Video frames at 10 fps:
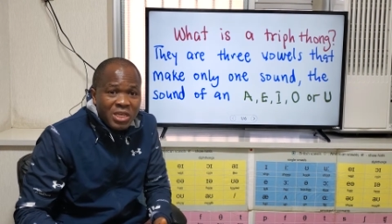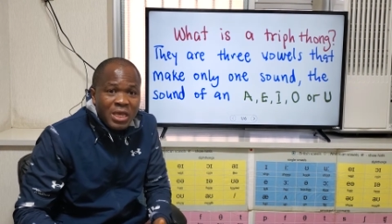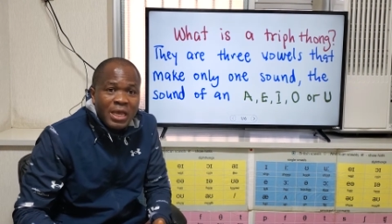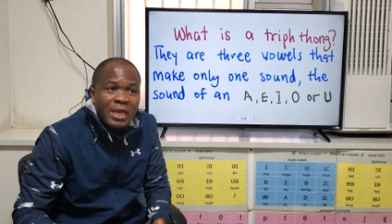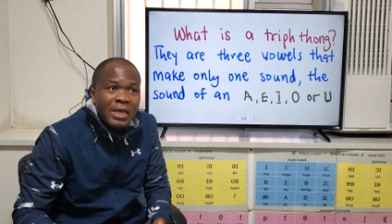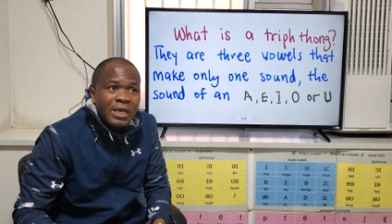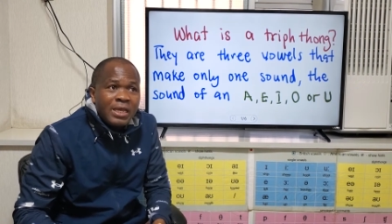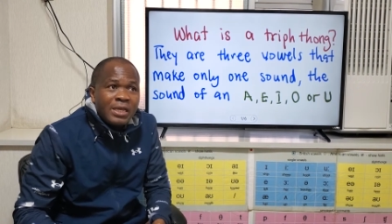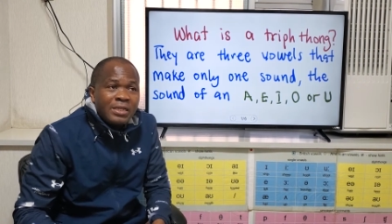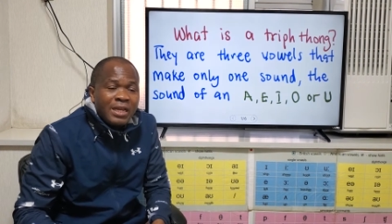here
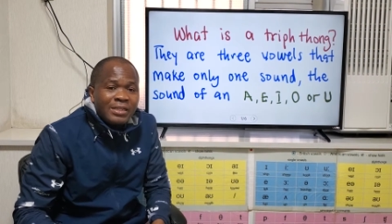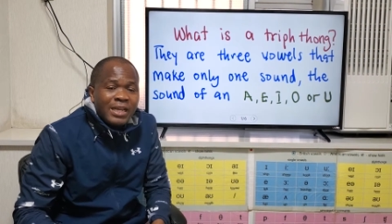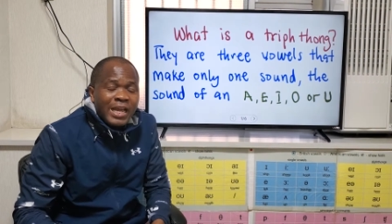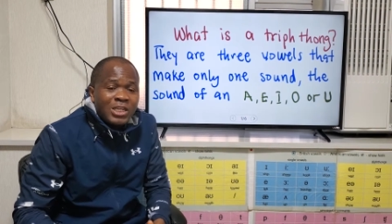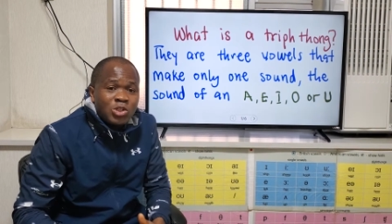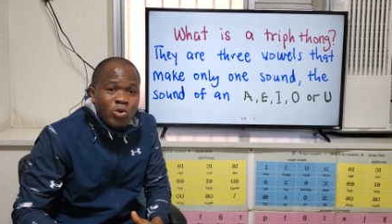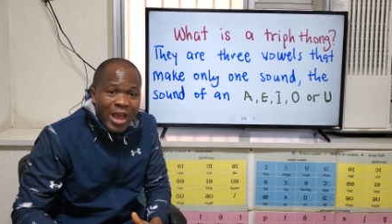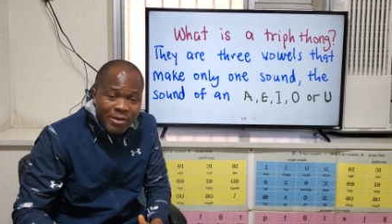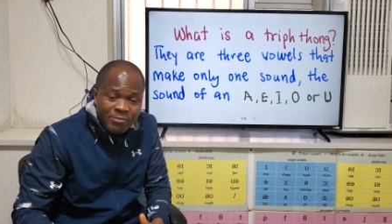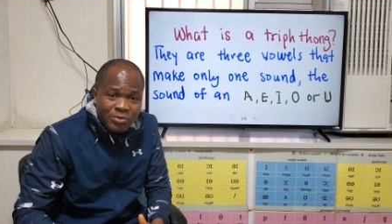that a
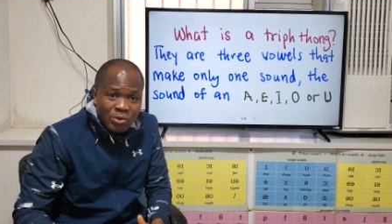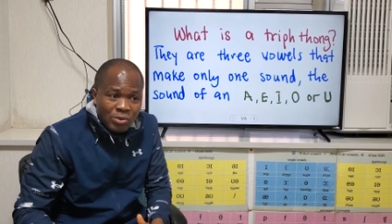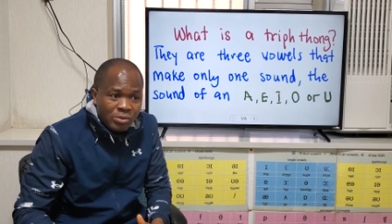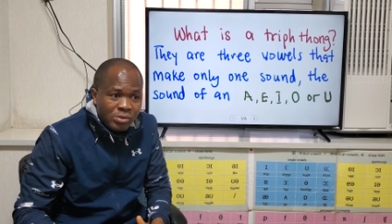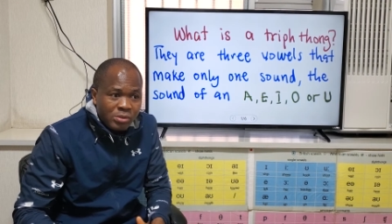triphthong,